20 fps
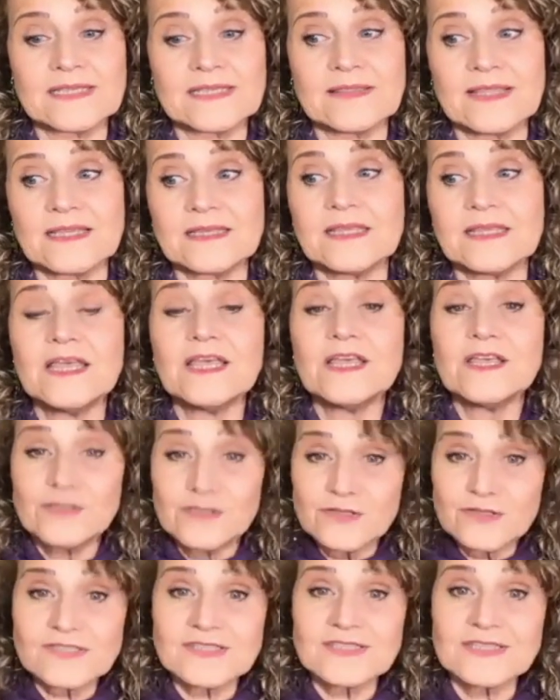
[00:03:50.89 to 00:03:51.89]
And then
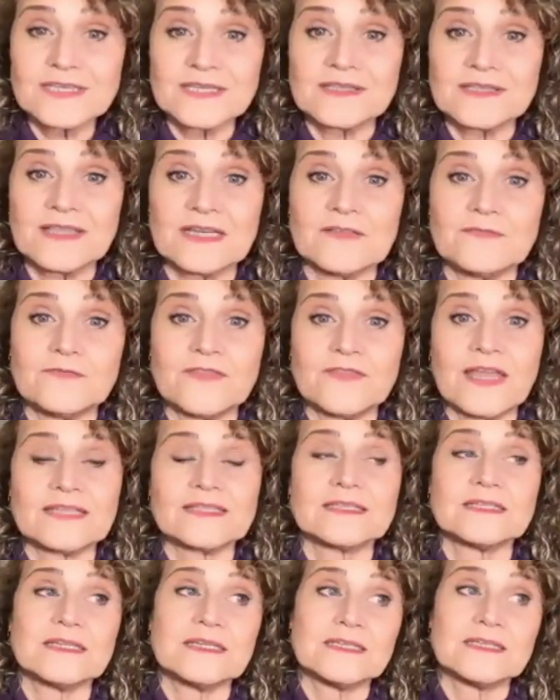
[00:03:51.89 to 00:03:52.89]
you'll see that if
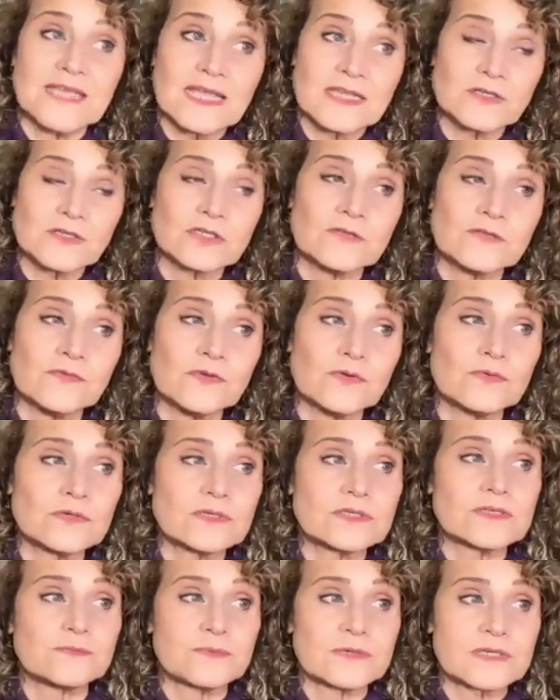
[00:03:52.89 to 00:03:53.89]
that's an intention of yours
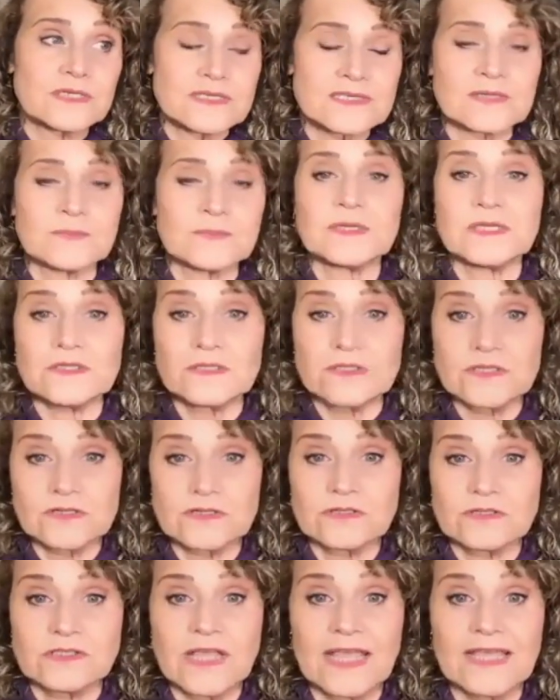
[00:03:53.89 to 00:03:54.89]
to bring someone into
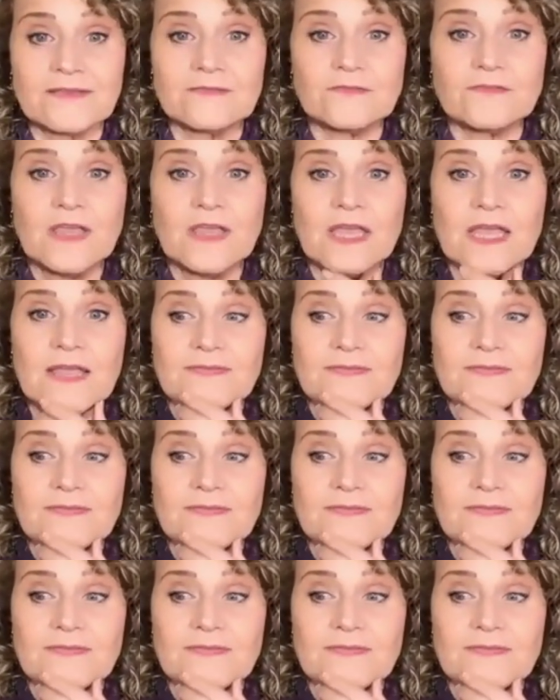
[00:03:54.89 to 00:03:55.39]
your life